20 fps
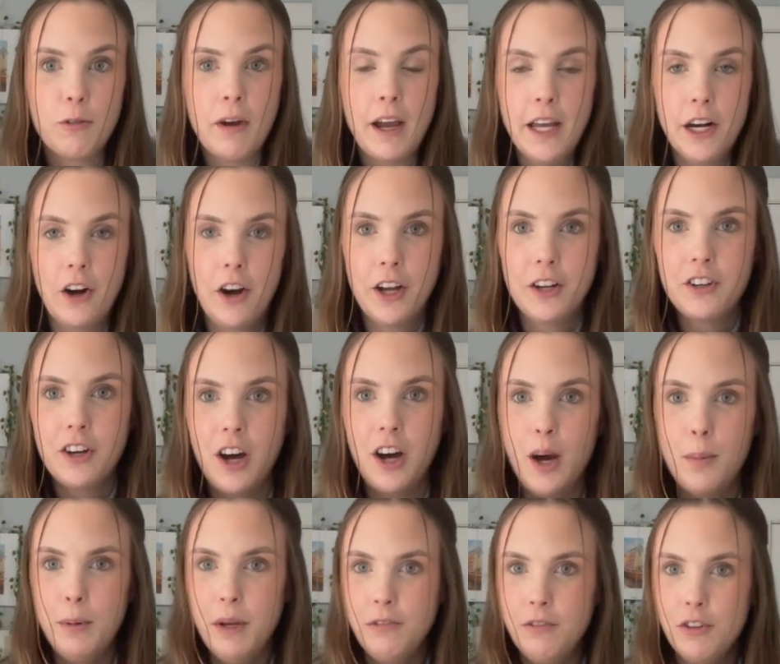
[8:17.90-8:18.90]
right on
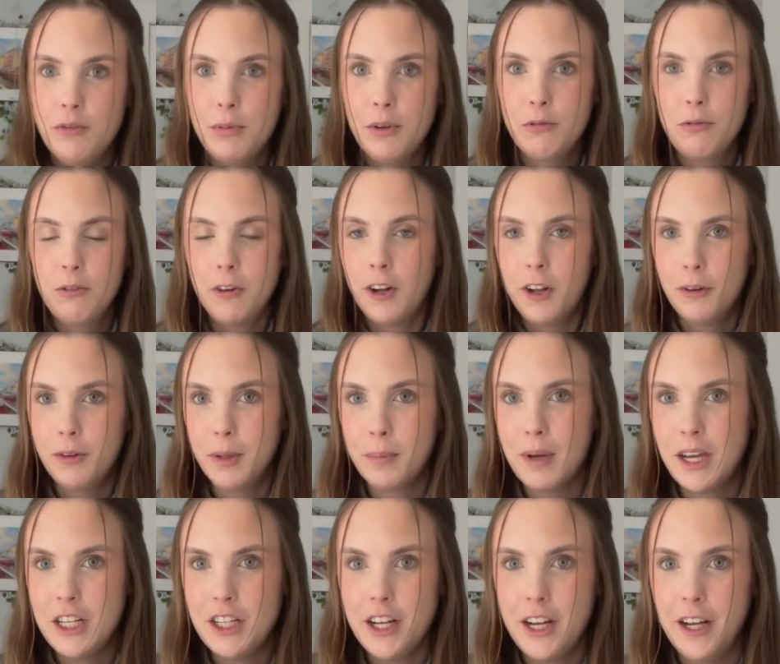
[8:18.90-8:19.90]
top, if you've been following
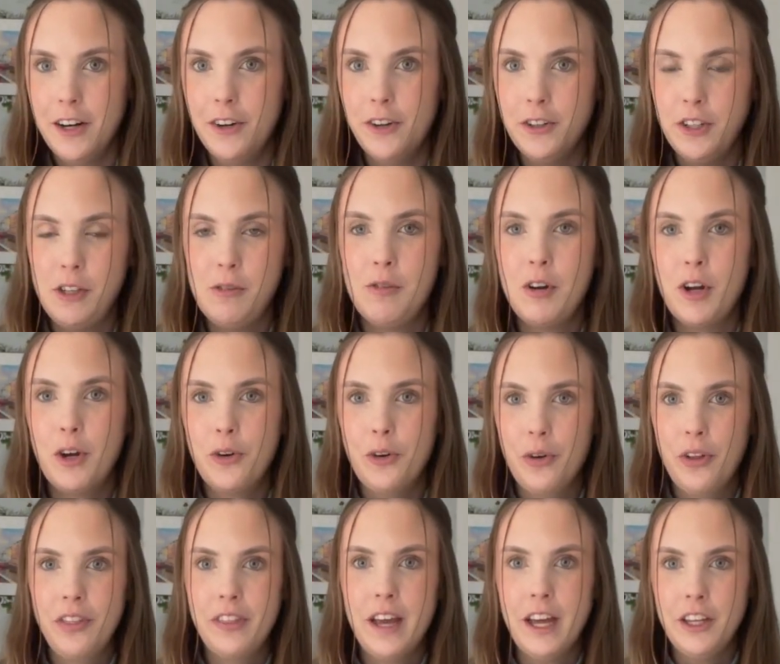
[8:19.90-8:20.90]
my channel, you
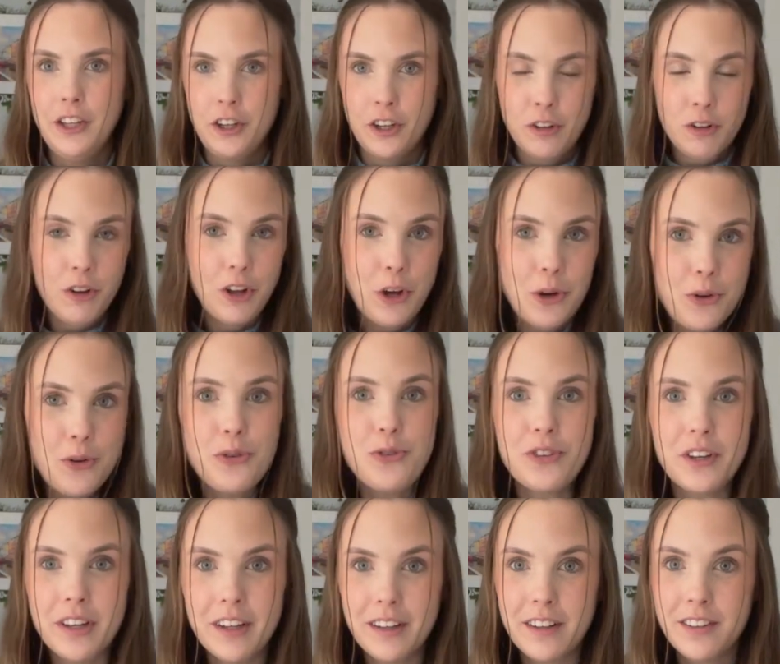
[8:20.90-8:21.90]
know that your
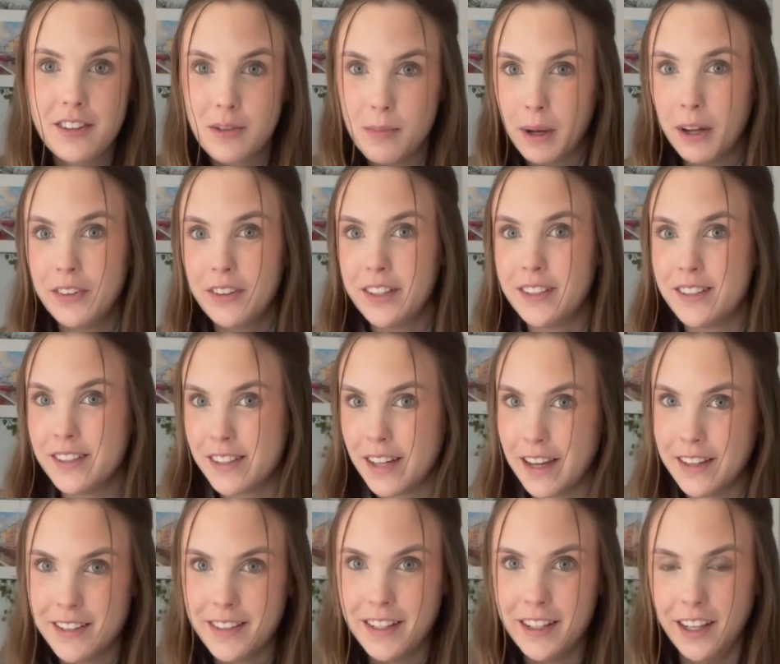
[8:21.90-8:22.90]
clothes smell
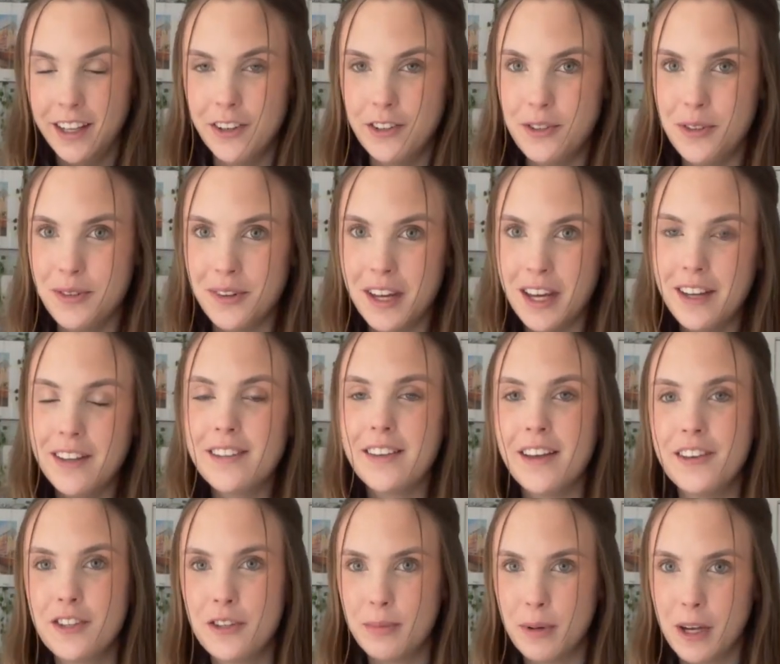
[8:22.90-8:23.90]
disgusting in a suitcase,
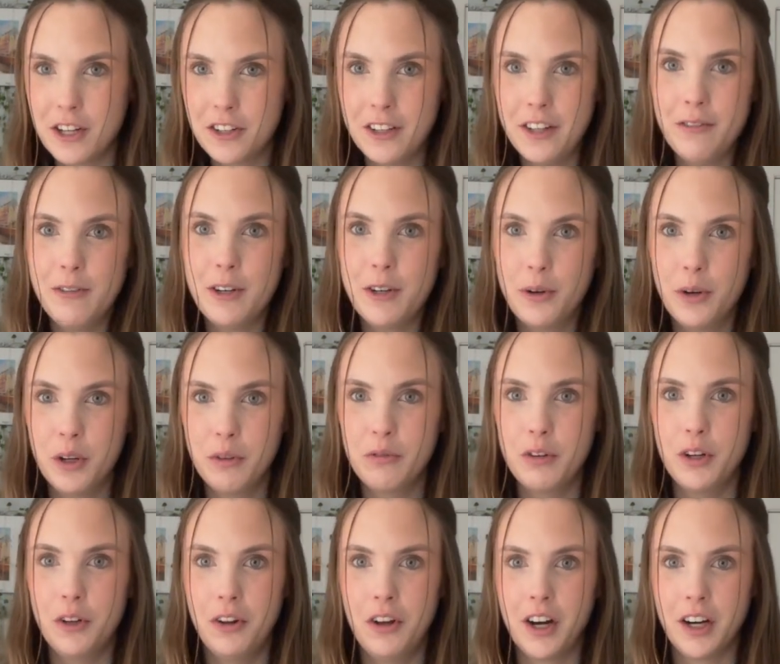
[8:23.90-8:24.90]
especially if you're going for
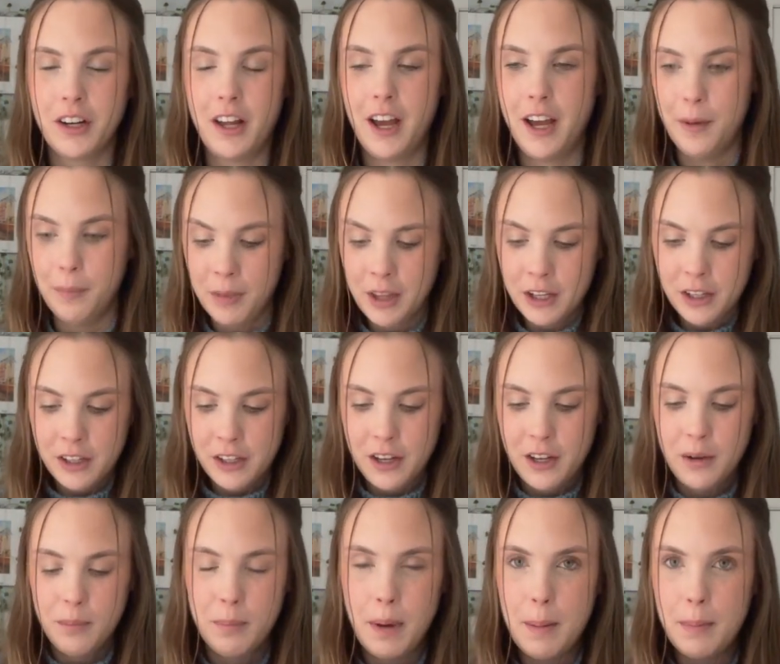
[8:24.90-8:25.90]
a long time.
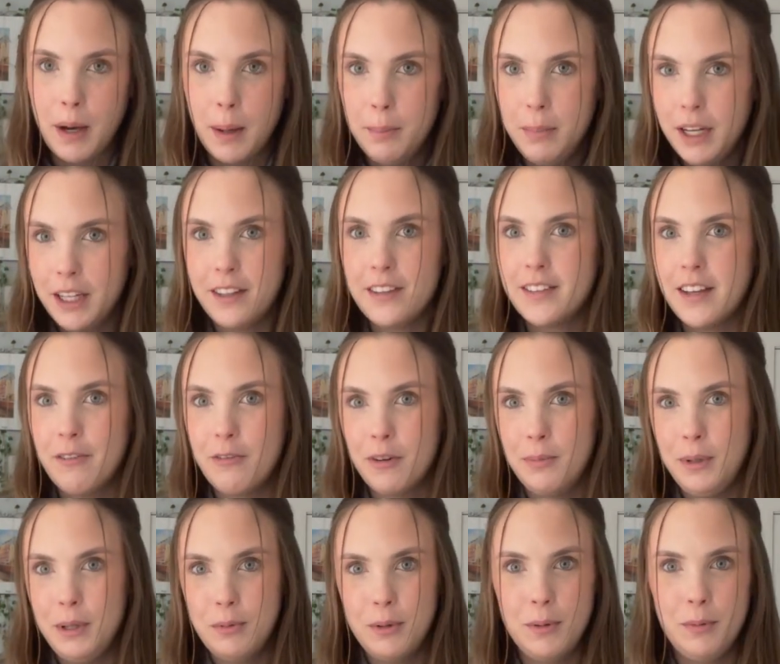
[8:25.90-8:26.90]
My mom picked this up for
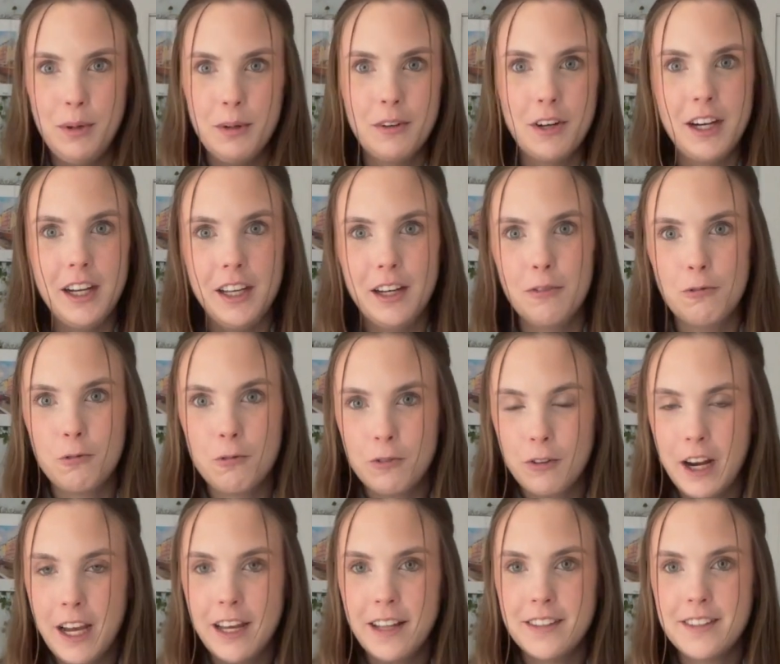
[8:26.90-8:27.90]
me when we were in
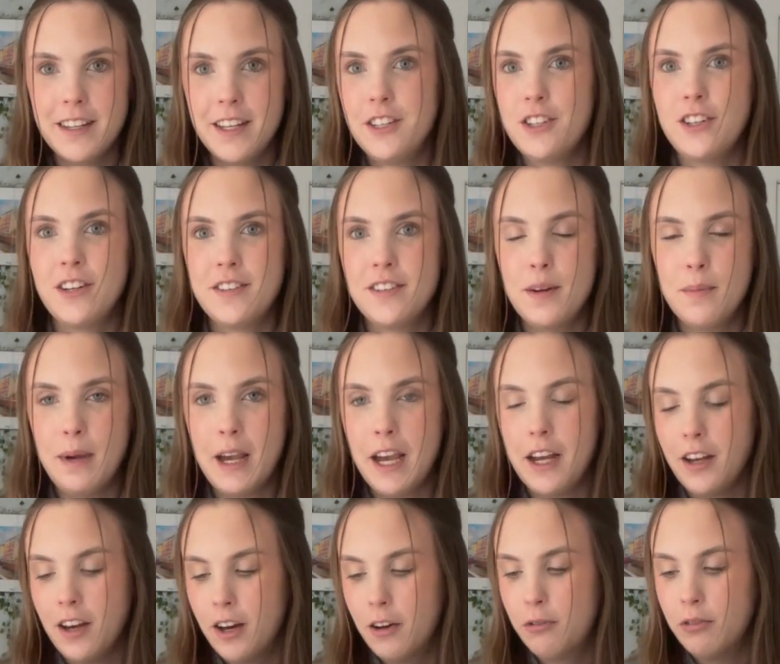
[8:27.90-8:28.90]
France. It's just a bag
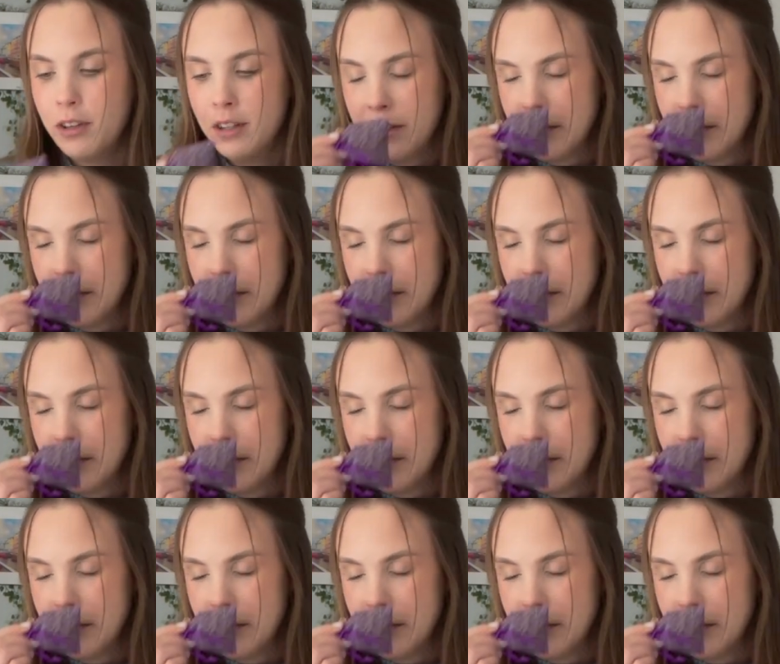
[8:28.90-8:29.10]
of